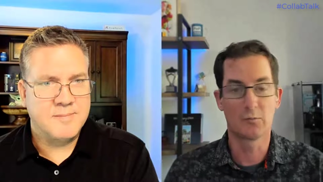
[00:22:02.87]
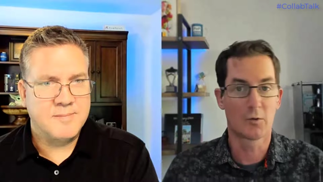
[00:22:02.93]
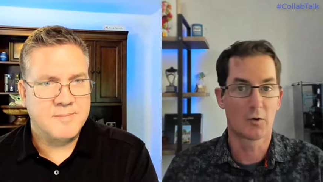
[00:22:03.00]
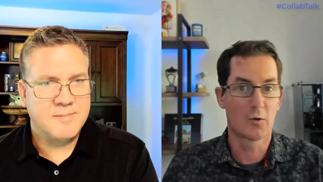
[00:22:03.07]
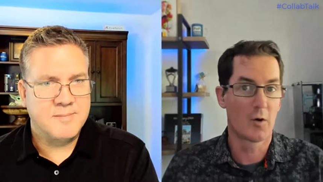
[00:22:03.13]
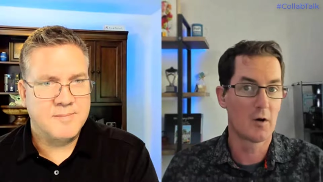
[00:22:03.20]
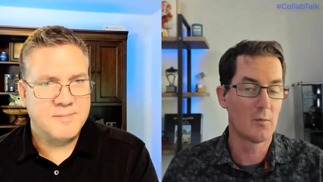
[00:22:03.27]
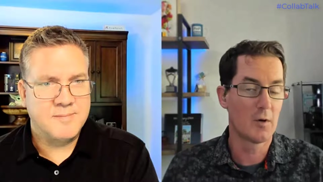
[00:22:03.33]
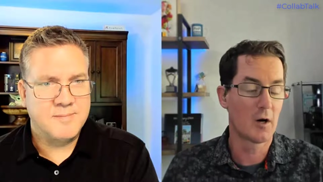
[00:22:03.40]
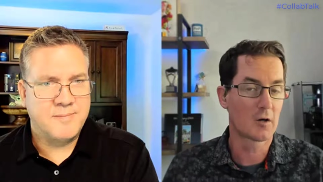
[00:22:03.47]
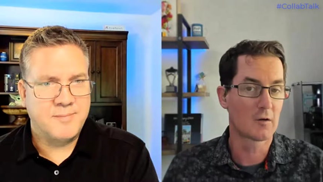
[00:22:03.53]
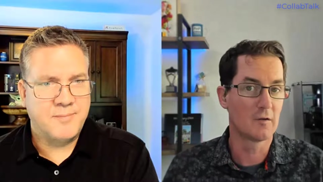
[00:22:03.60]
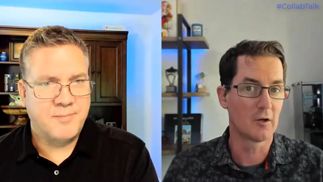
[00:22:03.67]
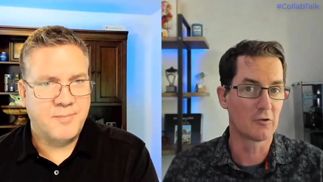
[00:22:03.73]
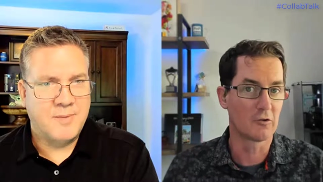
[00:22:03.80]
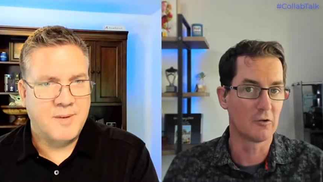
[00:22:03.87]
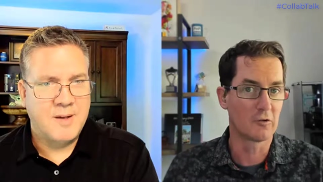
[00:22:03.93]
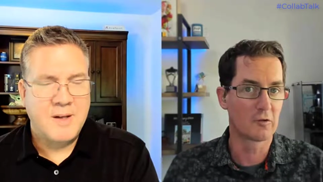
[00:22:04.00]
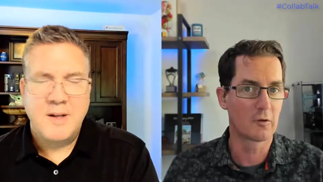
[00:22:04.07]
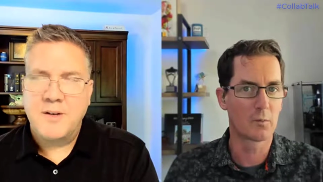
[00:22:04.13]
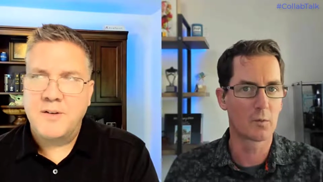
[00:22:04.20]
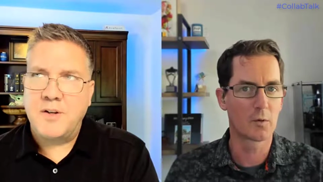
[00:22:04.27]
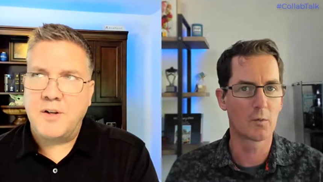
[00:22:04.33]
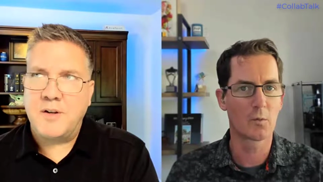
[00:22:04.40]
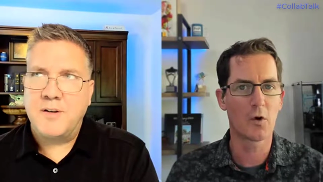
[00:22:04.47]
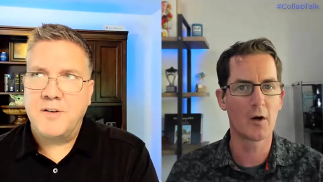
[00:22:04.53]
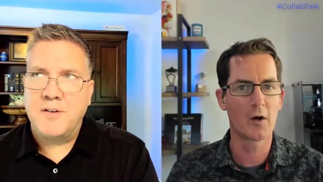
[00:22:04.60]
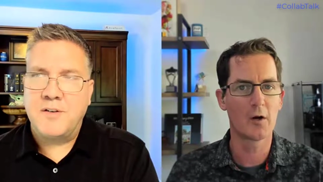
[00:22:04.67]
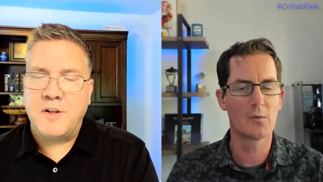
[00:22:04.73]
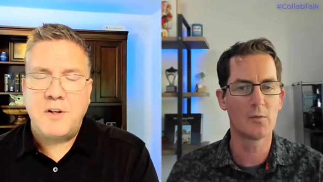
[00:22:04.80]
Speaker 1: It's requiring a re-architecture. It's
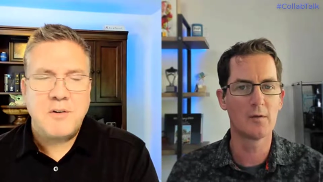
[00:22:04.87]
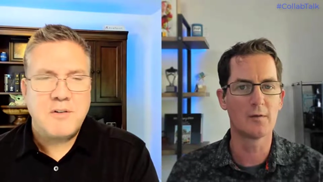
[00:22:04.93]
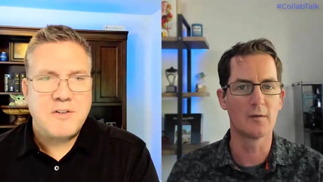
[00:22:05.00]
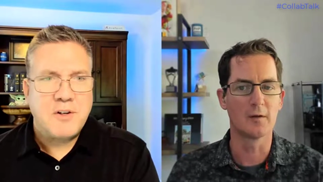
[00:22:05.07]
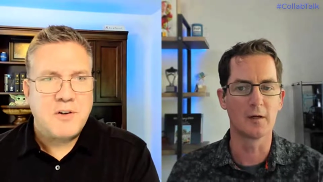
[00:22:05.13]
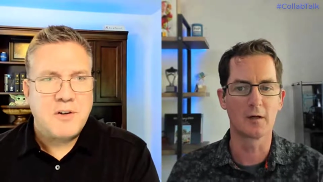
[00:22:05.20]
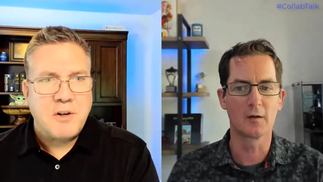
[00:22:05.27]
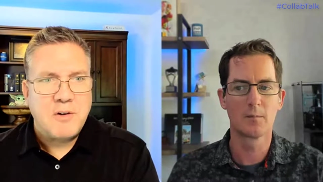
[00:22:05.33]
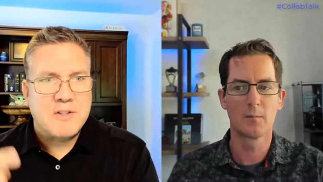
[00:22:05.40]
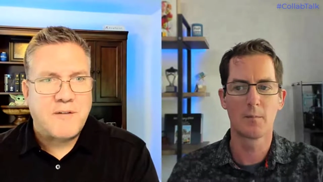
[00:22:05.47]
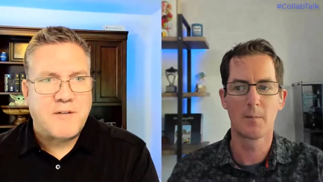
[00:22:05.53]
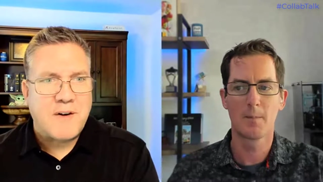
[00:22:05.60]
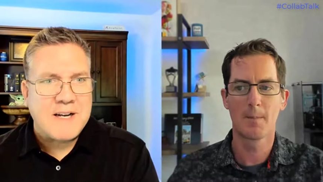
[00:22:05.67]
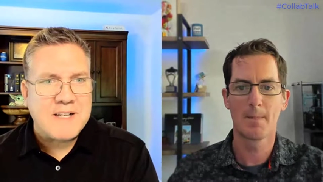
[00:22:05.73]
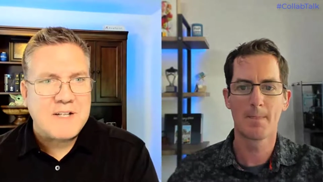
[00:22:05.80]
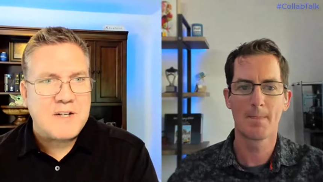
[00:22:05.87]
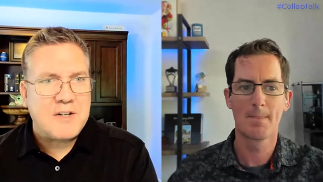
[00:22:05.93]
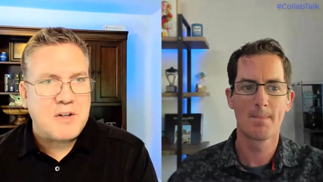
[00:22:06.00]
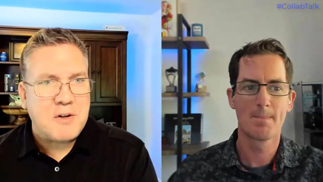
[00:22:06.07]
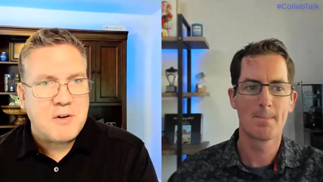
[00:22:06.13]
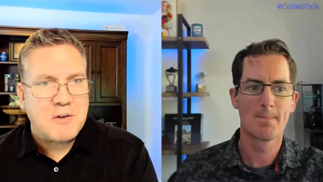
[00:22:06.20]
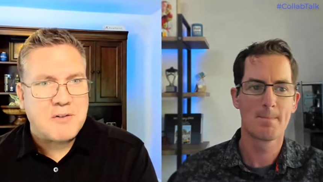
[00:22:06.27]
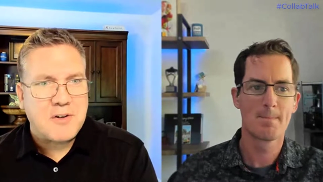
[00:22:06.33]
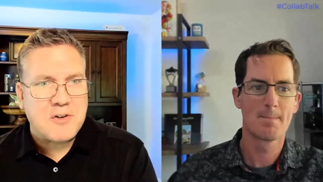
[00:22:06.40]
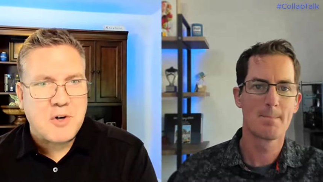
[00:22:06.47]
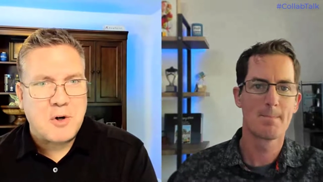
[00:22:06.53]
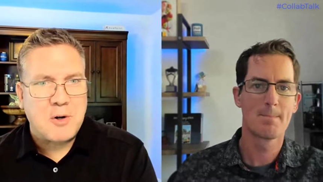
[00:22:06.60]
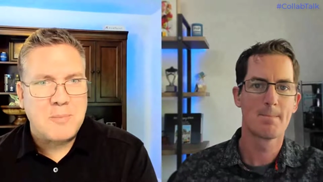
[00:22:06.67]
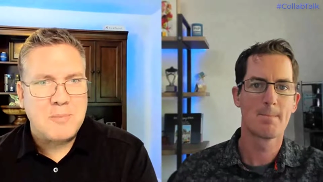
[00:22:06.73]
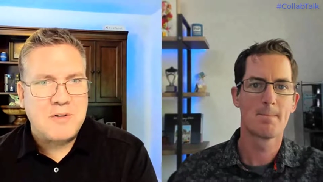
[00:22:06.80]
re- requiring. Do you
Speaker 2: still use the phrase? Do you
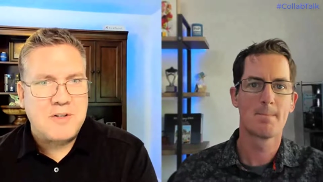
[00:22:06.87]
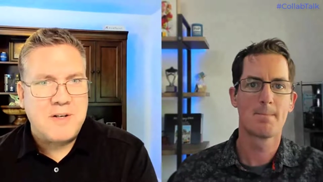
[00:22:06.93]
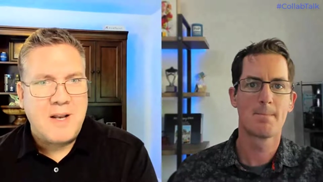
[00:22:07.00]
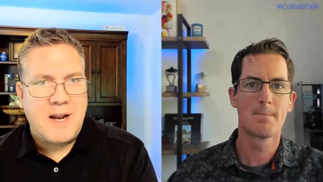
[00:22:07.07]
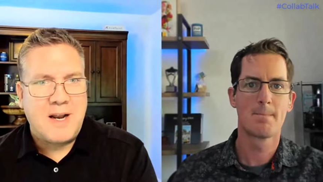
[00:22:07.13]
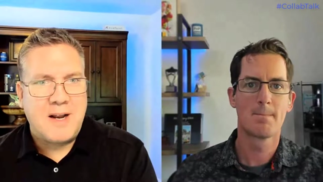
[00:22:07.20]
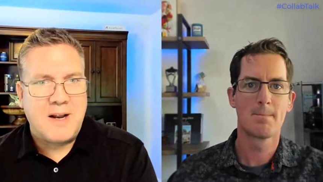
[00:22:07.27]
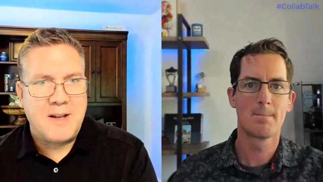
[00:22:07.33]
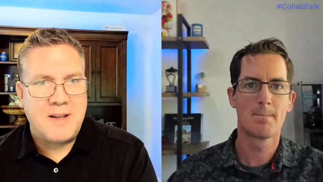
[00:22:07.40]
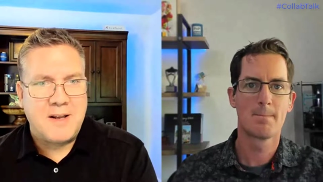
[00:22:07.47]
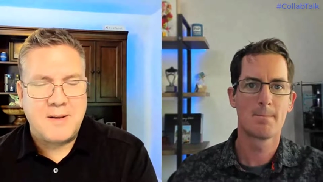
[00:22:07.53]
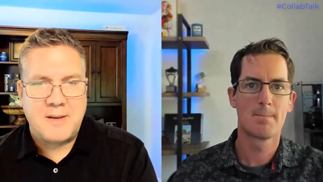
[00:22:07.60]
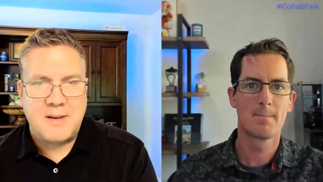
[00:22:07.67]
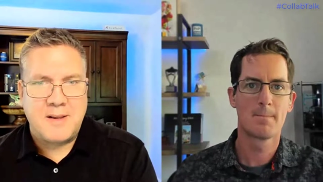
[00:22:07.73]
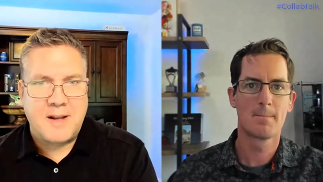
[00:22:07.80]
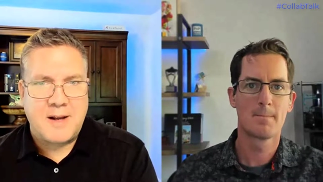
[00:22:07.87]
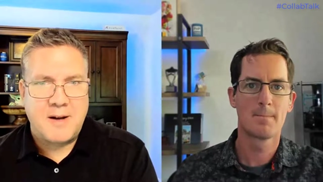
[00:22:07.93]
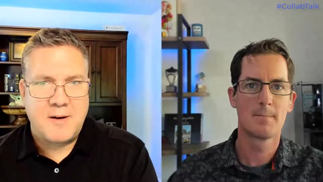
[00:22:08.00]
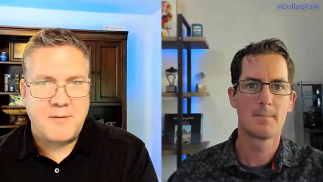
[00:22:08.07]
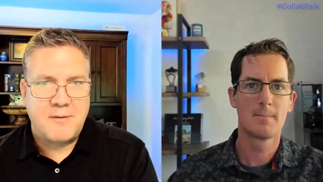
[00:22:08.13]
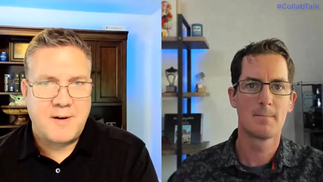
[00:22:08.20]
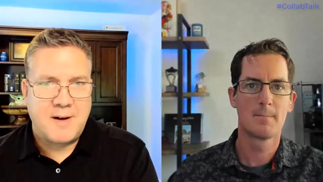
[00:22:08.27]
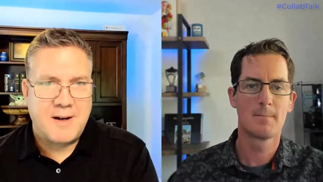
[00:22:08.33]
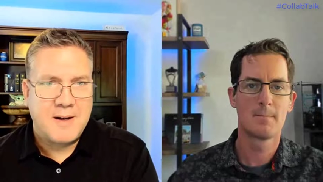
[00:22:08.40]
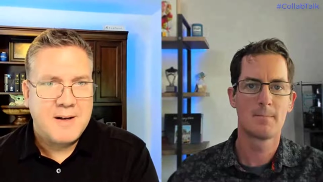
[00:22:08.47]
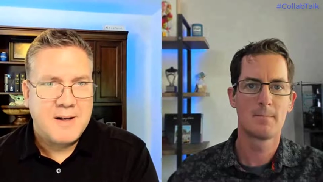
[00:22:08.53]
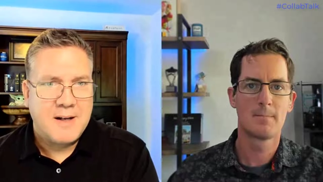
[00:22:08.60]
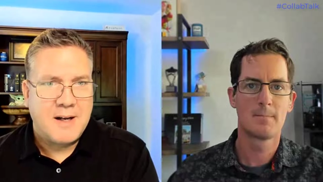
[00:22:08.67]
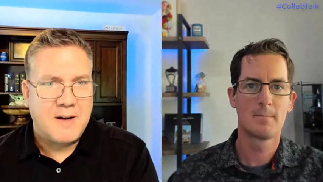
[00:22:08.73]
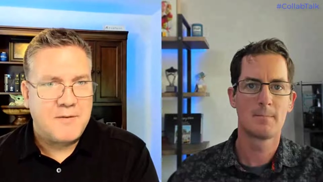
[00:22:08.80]
use the term uh, of
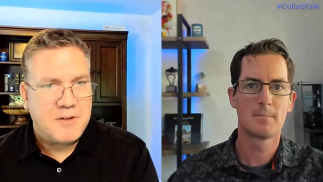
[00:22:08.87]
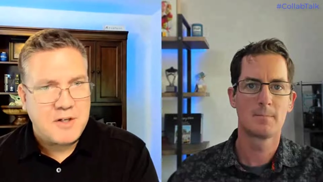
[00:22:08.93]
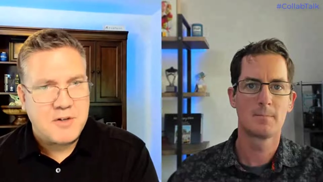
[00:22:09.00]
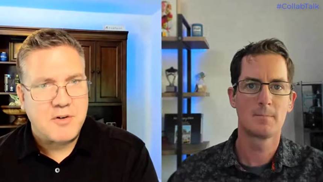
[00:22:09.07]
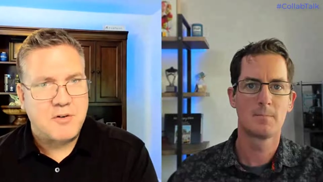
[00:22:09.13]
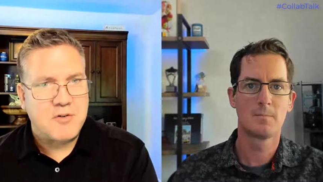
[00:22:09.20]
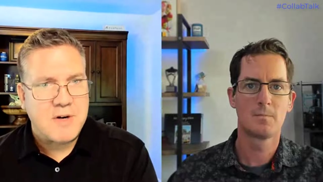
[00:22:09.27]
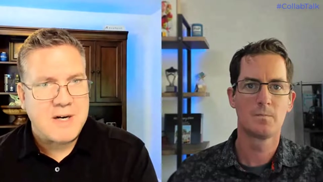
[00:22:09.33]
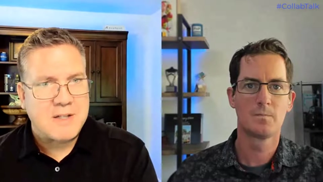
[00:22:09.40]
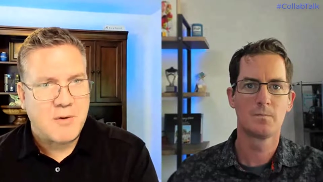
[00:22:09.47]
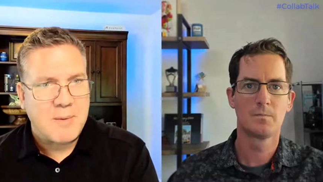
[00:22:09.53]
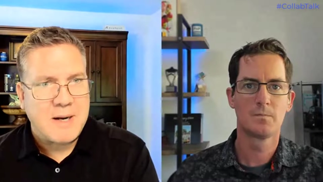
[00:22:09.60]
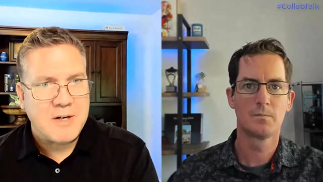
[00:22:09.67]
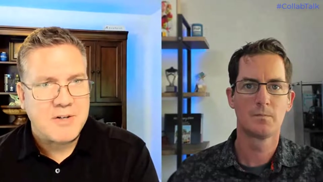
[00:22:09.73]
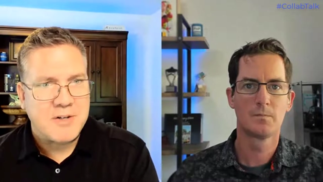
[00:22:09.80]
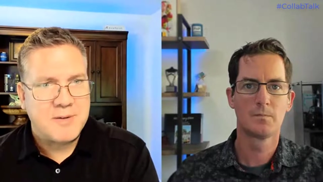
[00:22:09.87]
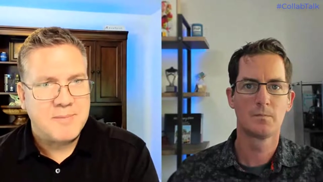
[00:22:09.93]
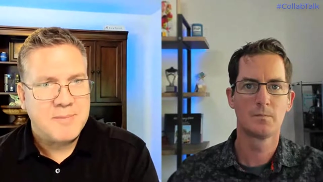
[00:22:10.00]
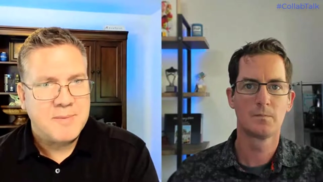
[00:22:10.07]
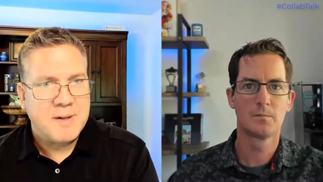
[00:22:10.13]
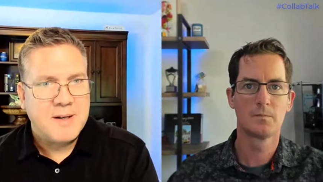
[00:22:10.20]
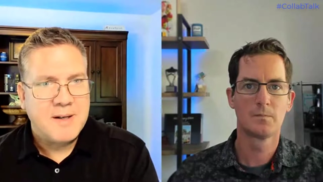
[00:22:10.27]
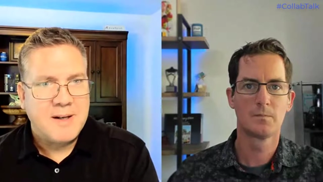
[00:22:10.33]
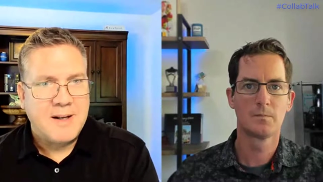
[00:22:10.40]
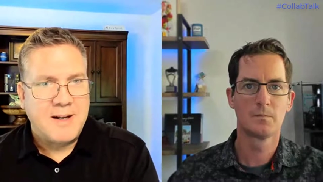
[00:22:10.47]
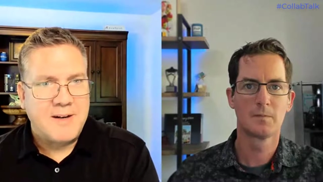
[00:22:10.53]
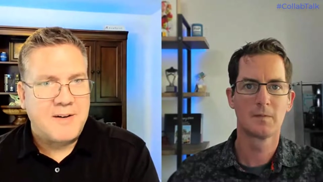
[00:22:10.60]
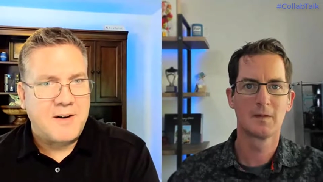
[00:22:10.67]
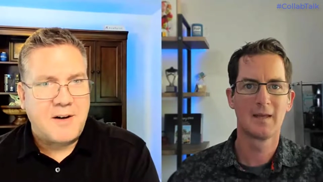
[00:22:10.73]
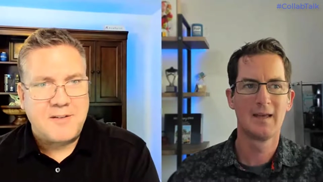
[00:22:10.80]
uh, of digital transformation?
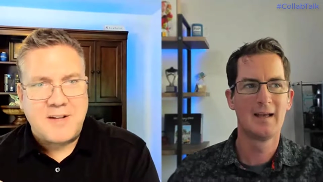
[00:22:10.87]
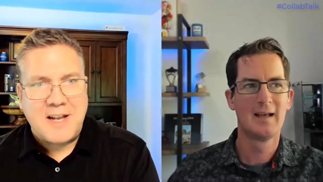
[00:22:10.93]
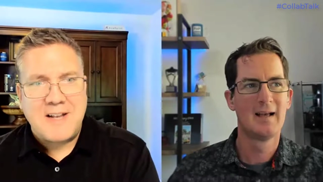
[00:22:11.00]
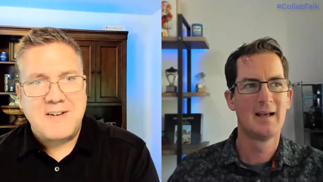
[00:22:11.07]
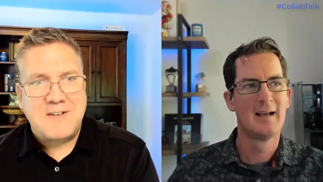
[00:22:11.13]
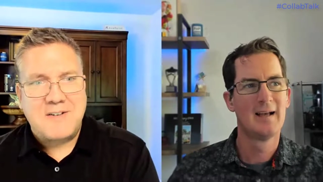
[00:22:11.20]
Uh, does